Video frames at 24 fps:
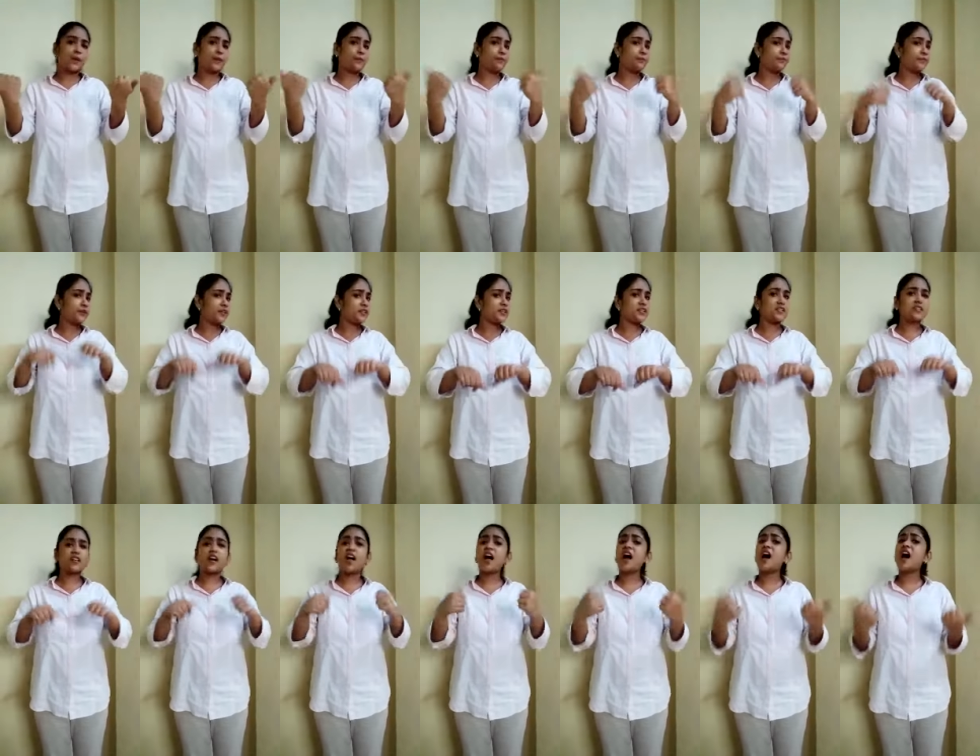but
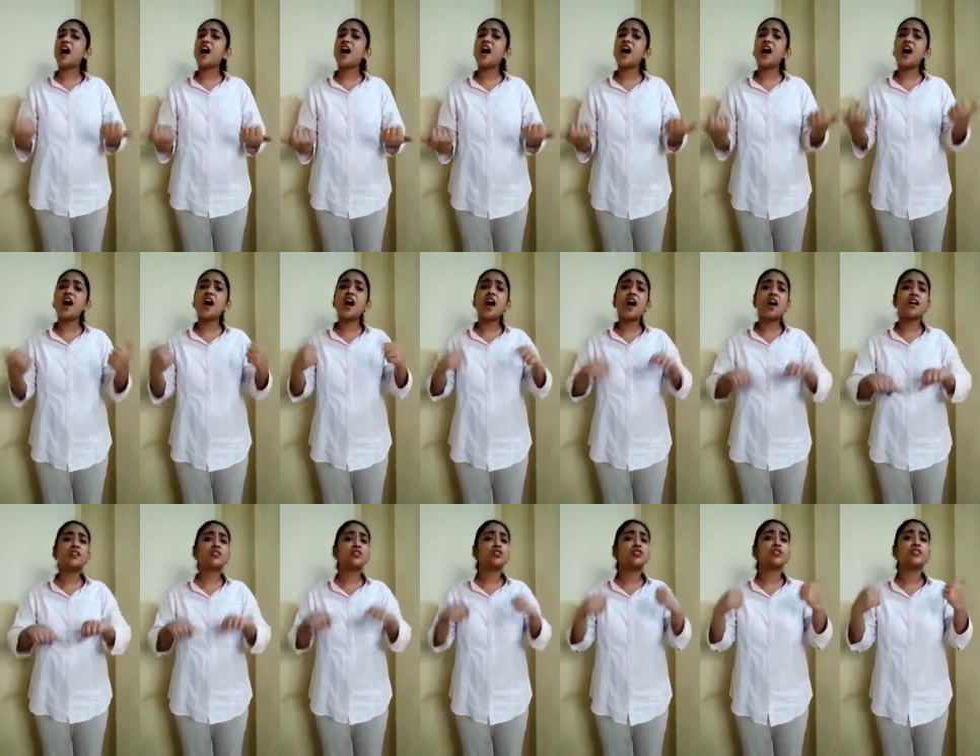
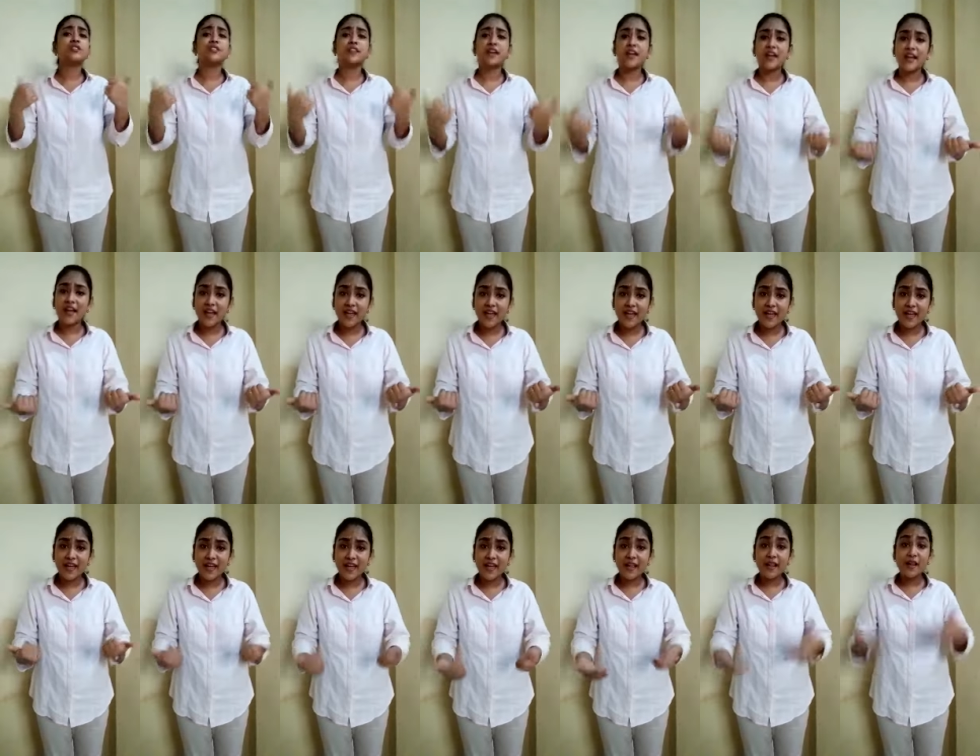can't you
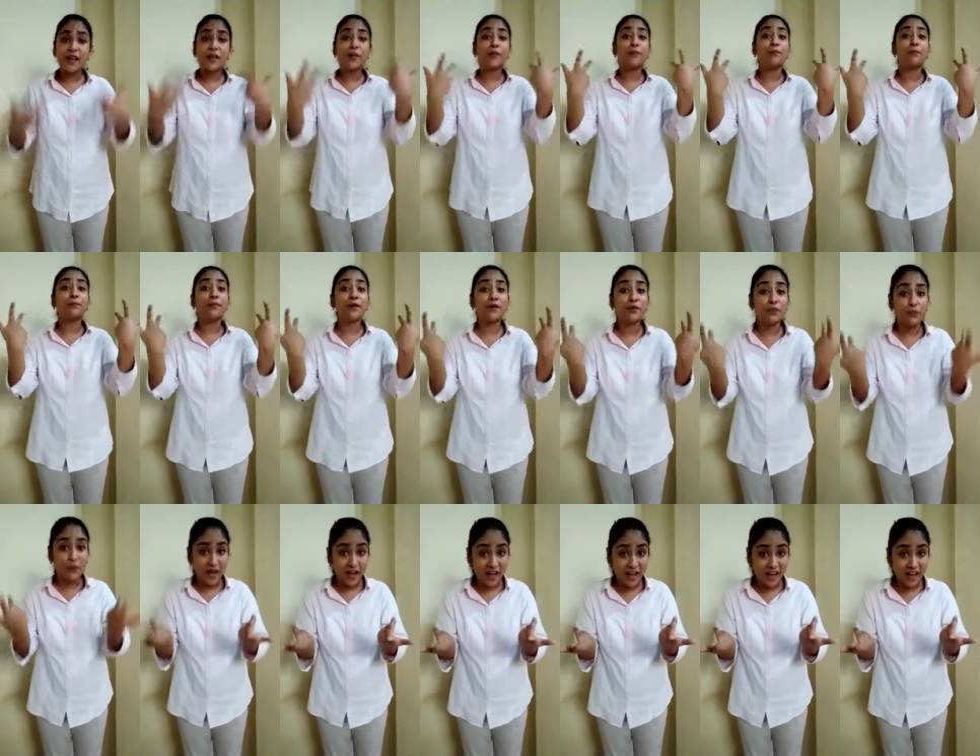tell me
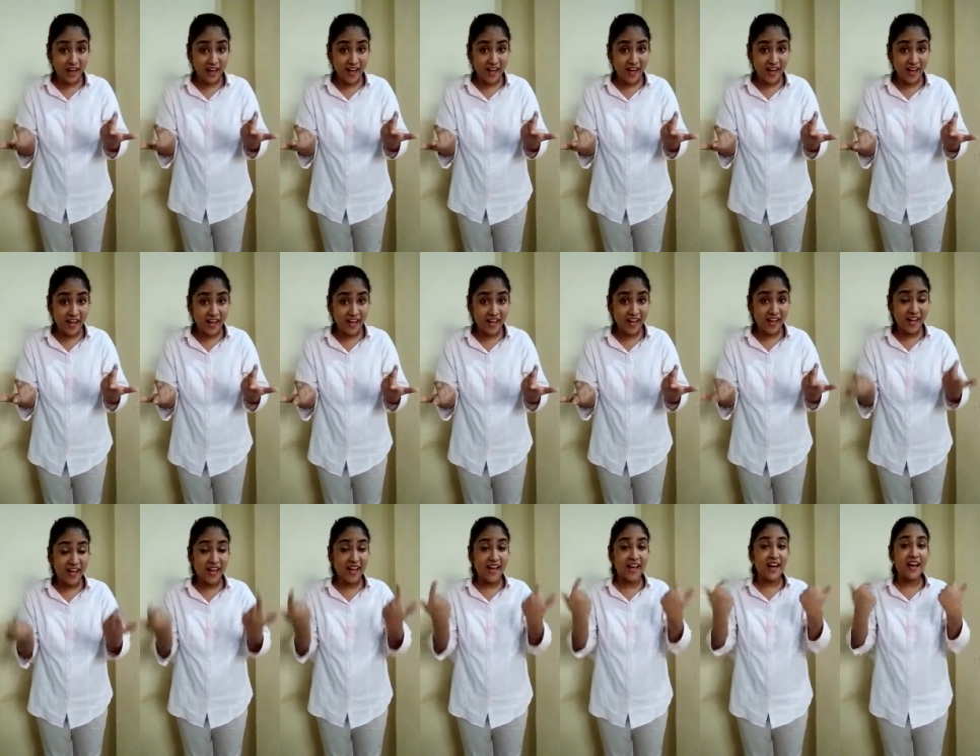
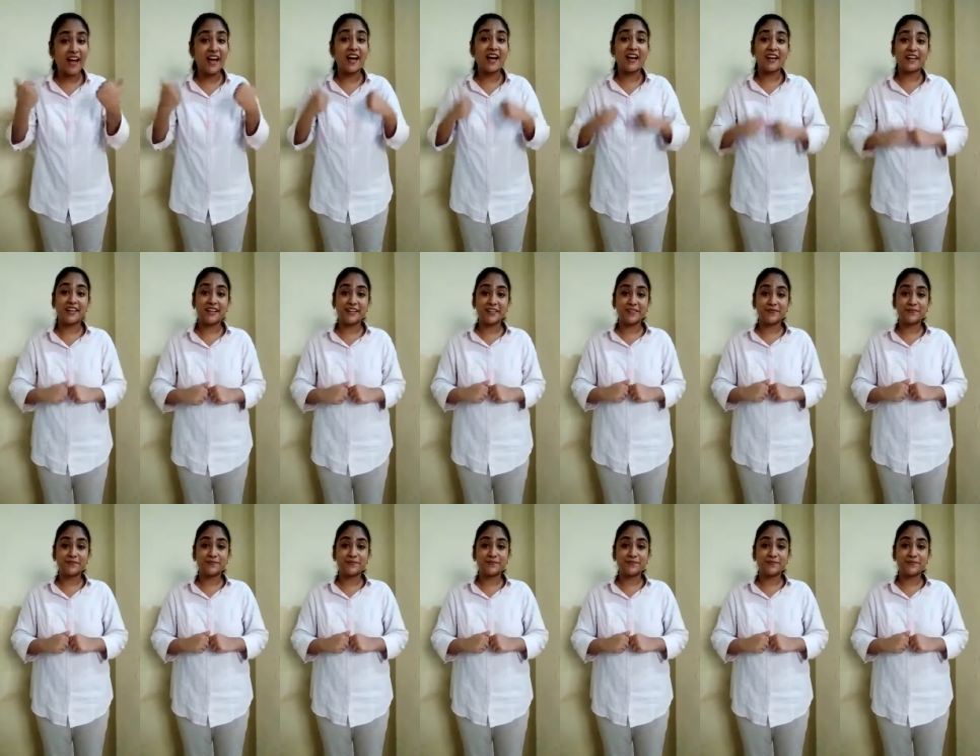why?